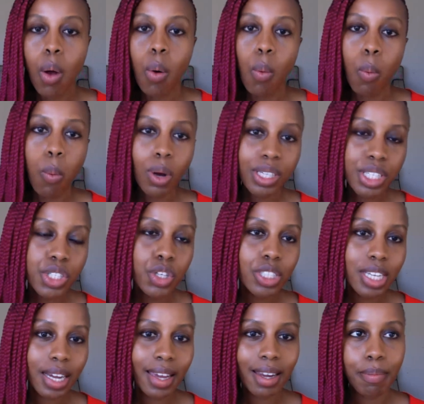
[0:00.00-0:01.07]
What is your
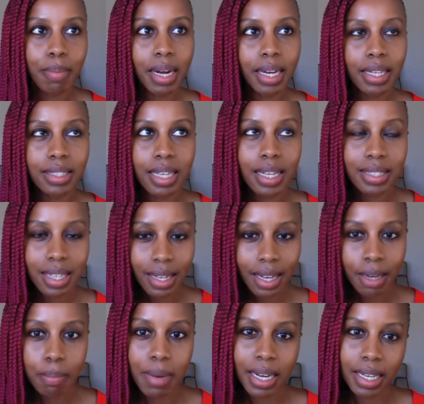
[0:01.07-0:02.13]
target market? A target
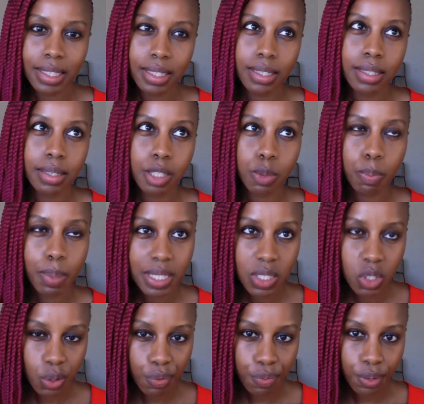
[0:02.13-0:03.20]
market is a
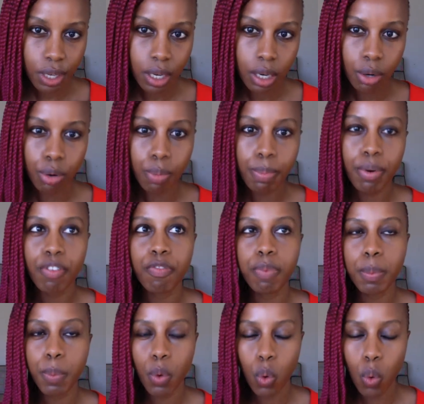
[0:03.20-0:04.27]
specific group of
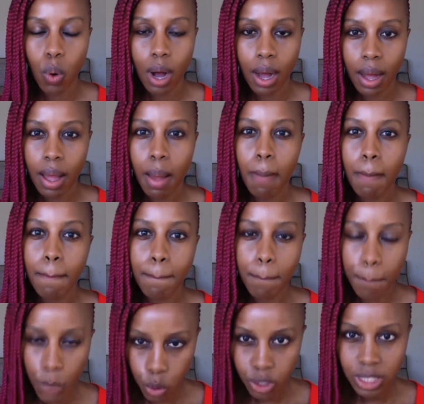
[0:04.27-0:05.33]
people who are
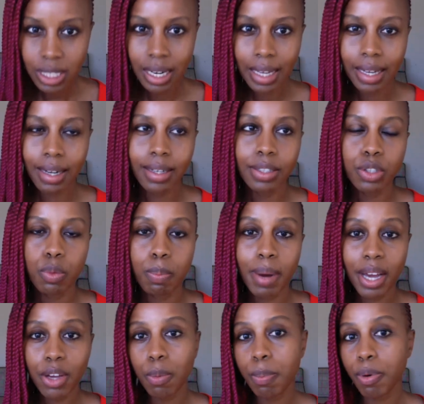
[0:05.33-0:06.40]
most likely to buy
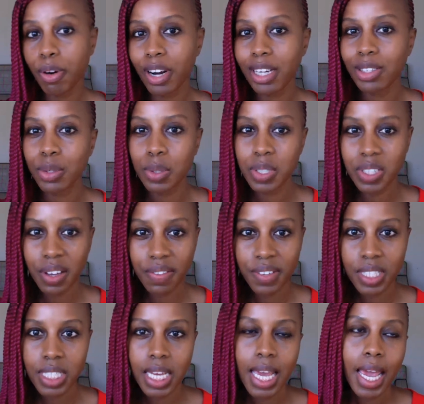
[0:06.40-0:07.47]
your product or
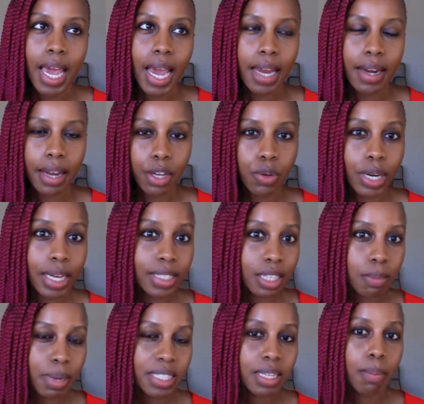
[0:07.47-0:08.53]
service and are united
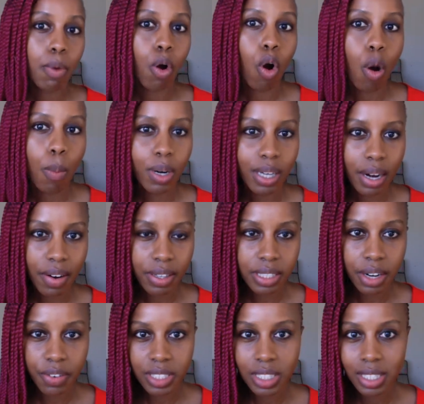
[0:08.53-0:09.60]
by some common
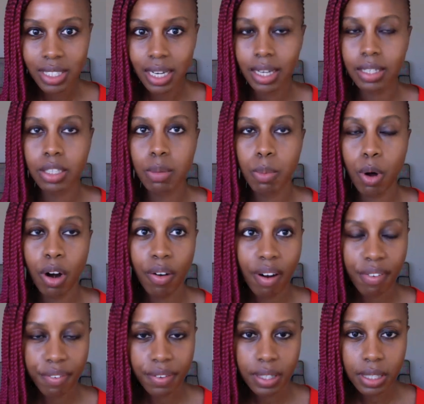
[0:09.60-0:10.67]
characteristics like
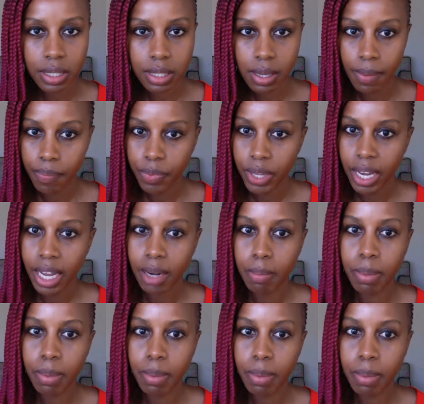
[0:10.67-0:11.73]
demographics and
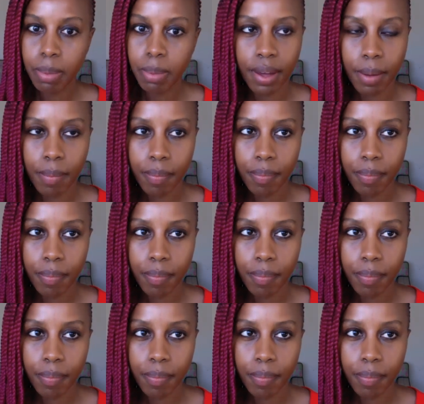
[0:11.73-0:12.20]
behavior.